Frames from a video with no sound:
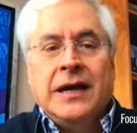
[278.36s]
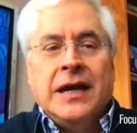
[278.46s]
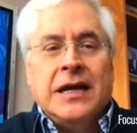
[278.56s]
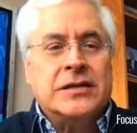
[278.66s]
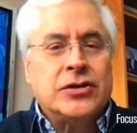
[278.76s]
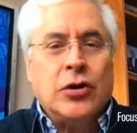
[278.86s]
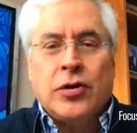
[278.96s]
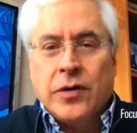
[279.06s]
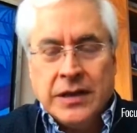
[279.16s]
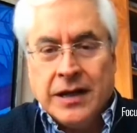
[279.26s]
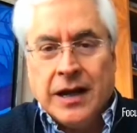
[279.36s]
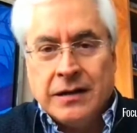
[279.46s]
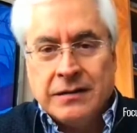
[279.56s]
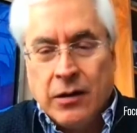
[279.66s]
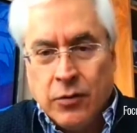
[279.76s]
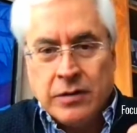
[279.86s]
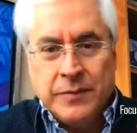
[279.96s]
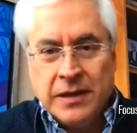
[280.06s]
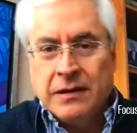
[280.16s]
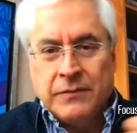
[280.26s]
is so critical. That will
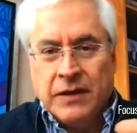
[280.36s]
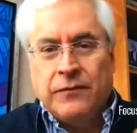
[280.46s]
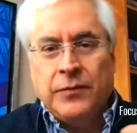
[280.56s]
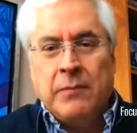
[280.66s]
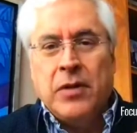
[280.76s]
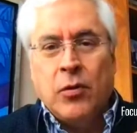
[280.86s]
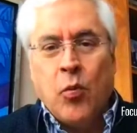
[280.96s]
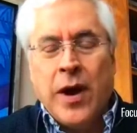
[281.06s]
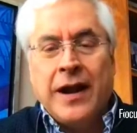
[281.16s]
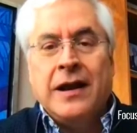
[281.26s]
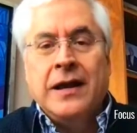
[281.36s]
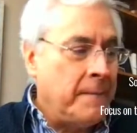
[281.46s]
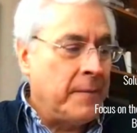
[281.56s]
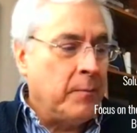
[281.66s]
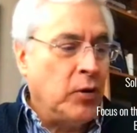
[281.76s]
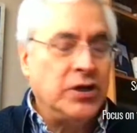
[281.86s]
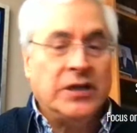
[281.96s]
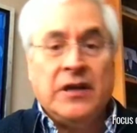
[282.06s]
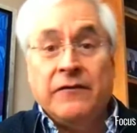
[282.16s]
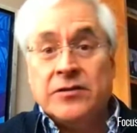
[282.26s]
be the number one.
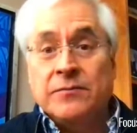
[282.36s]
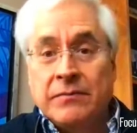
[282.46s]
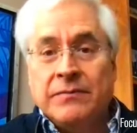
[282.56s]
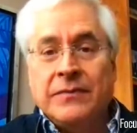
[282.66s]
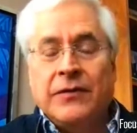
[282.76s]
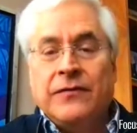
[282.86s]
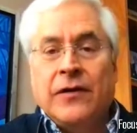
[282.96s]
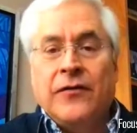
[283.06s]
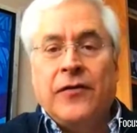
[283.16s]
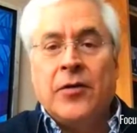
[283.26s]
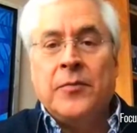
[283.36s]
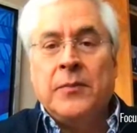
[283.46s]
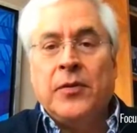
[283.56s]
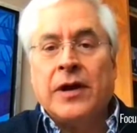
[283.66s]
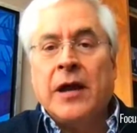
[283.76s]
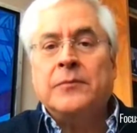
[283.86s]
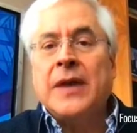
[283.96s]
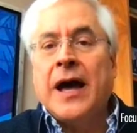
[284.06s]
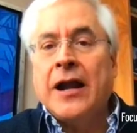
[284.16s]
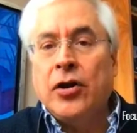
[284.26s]
Positivism of our people helped
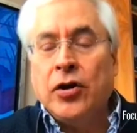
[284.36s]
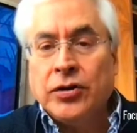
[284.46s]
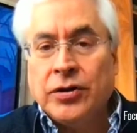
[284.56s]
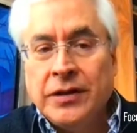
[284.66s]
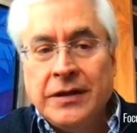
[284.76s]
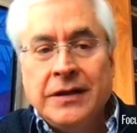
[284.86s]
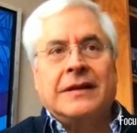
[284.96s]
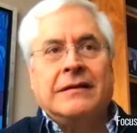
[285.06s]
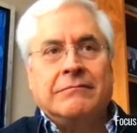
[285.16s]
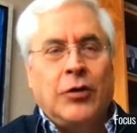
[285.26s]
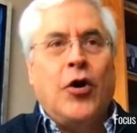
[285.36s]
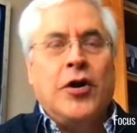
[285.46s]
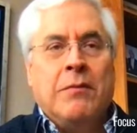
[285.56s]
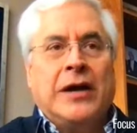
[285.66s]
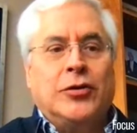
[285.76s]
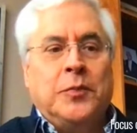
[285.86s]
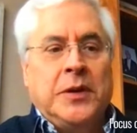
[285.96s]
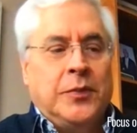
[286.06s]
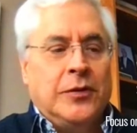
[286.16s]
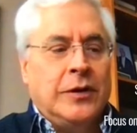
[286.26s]
a lot. Going back to
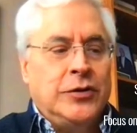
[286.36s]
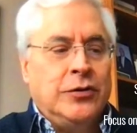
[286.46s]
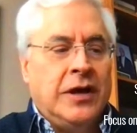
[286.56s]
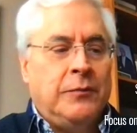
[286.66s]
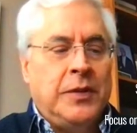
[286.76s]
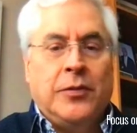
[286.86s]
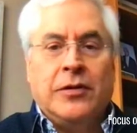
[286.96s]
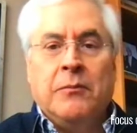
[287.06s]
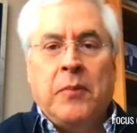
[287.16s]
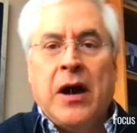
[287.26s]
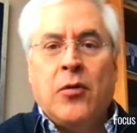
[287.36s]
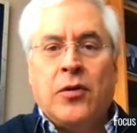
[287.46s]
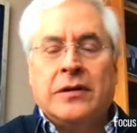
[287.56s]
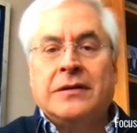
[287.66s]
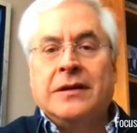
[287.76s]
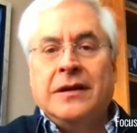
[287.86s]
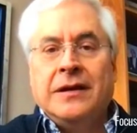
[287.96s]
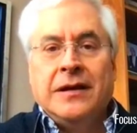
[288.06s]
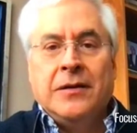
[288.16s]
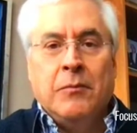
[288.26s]
people, when you have people empowered,
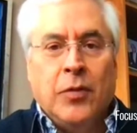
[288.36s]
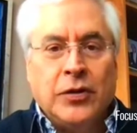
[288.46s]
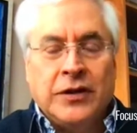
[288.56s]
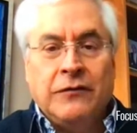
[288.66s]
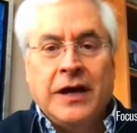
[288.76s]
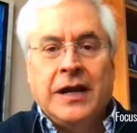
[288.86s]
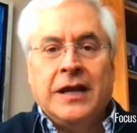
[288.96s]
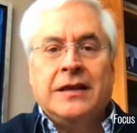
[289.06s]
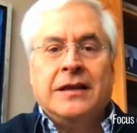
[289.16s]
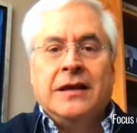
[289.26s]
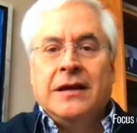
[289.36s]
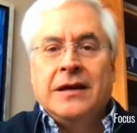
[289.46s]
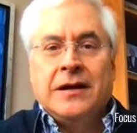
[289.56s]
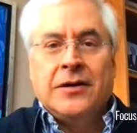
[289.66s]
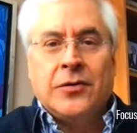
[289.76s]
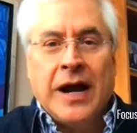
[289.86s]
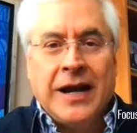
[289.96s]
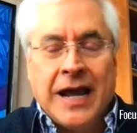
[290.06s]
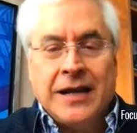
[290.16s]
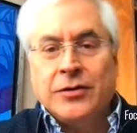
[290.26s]
motivated, right
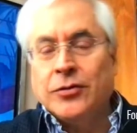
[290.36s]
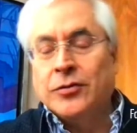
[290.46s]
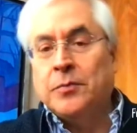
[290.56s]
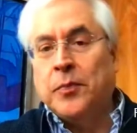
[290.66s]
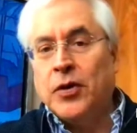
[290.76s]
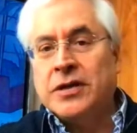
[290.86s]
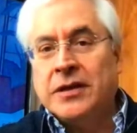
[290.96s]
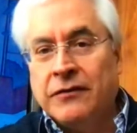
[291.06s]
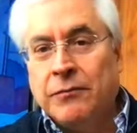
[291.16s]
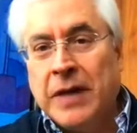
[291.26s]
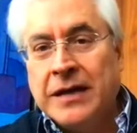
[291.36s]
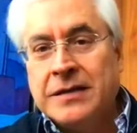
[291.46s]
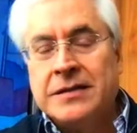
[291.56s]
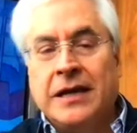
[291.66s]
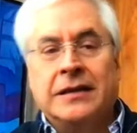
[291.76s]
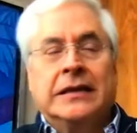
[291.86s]
attitude, positive mindset,